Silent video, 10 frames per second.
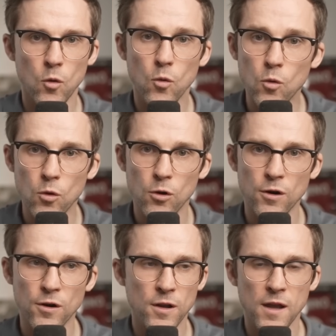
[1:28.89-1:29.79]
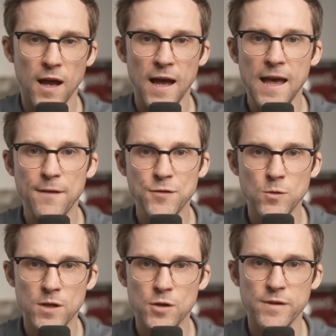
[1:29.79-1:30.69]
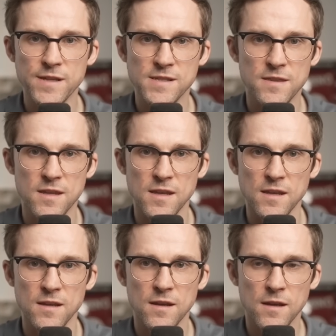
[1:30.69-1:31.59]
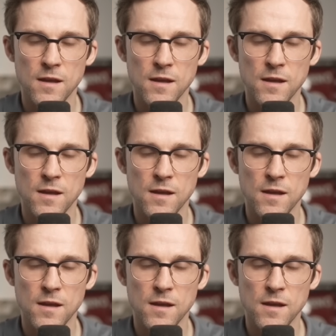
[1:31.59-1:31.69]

Or I have to increase the